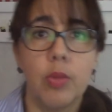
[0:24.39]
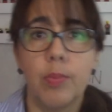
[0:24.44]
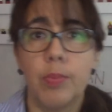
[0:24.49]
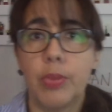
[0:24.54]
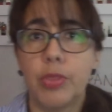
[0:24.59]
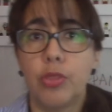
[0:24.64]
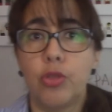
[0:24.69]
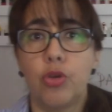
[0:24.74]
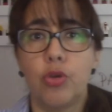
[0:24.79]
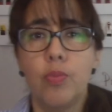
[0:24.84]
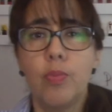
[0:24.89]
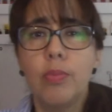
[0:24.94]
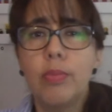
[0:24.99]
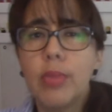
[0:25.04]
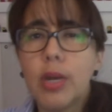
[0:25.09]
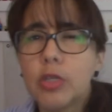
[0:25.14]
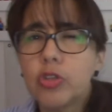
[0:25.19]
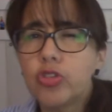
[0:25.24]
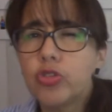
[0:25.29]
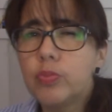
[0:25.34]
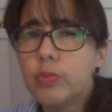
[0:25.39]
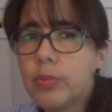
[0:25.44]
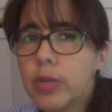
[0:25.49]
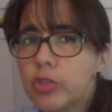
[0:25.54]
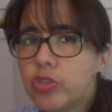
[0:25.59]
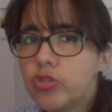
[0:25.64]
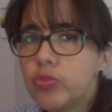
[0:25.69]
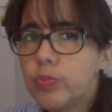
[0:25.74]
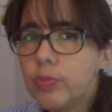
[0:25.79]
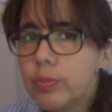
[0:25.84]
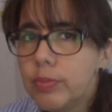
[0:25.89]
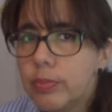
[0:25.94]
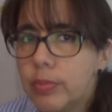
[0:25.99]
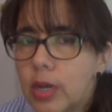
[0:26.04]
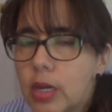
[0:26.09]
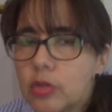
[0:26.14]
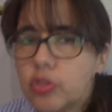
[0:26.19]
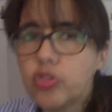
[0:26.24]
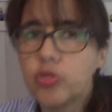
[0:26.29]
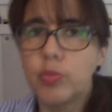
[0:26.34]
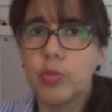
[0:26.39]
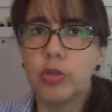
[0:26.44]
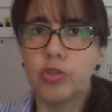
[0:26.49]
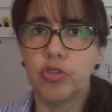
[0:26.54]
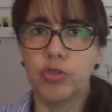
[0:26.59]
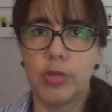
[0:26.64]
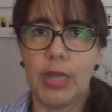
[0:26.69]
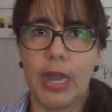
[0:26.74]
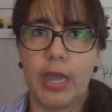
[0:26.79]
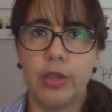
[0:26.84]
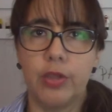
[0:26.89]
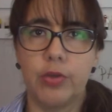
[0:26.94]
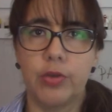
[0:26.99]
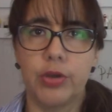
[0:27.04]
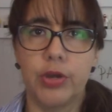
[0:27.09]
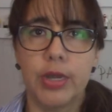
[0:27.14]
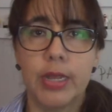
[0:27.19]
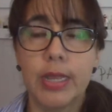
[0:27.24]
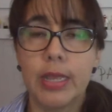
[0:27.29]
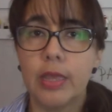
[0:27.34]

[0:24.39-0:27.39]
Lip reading: but they're much, much, much, much lighter.